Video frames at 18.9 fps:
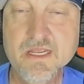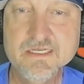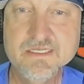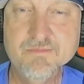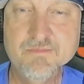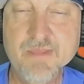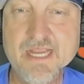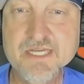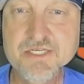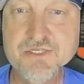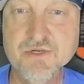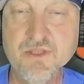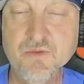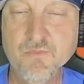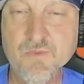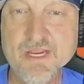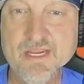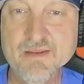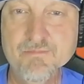to make sure
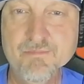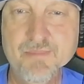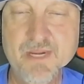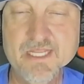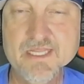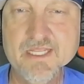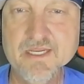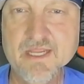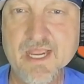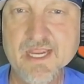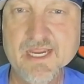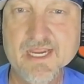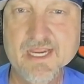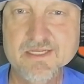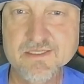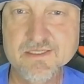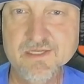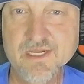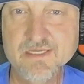that we can beat the
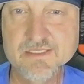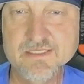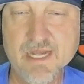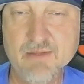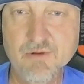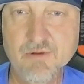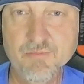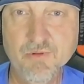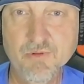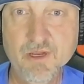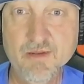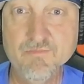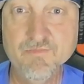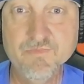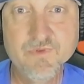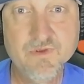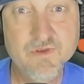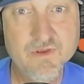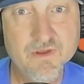Yankees the next time we play them.